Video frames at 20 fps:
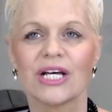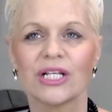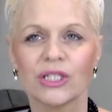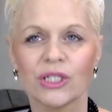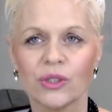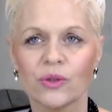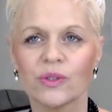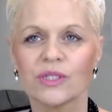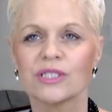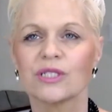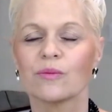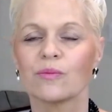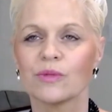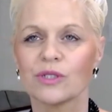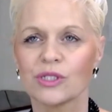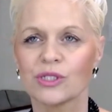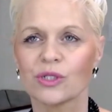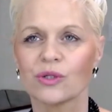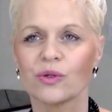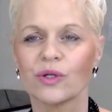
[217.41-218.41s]
Louis,
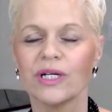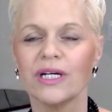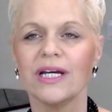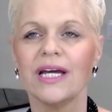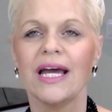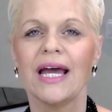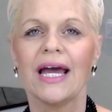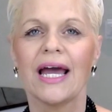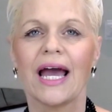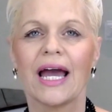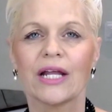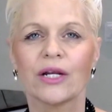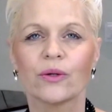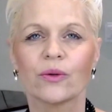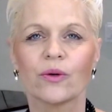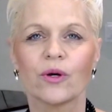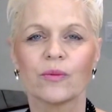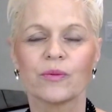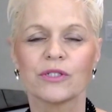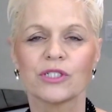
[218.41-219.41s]
Missouri, and
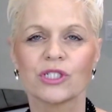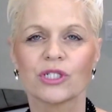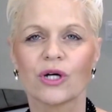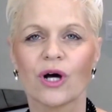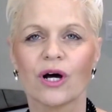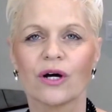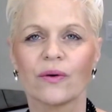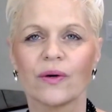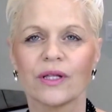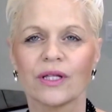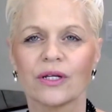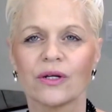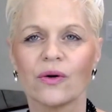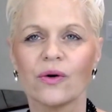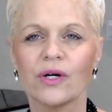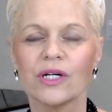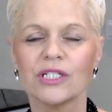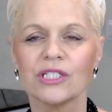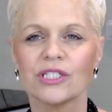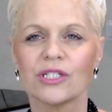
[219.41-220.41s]
grew up in Chicago, Illinois.